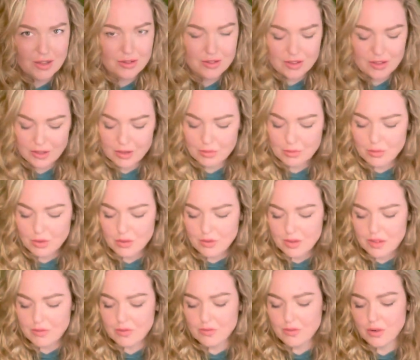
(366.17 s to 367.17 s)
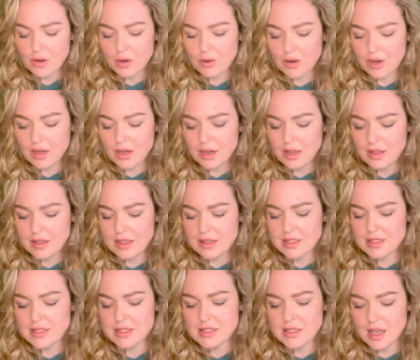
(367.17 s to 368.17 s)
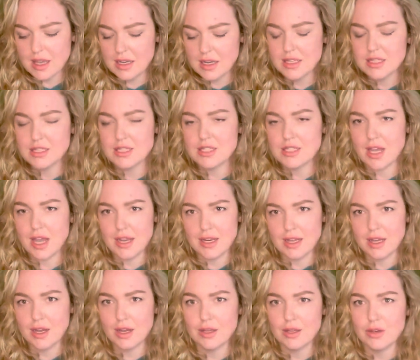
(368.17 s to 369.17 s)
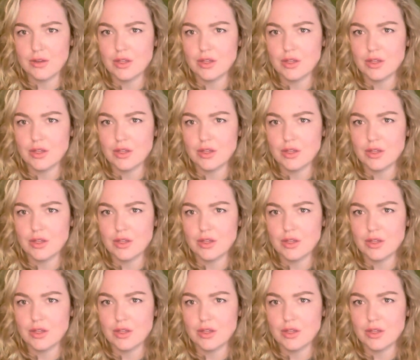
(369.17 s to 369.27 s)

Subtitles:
You're moving forward, like the sun is shining on you.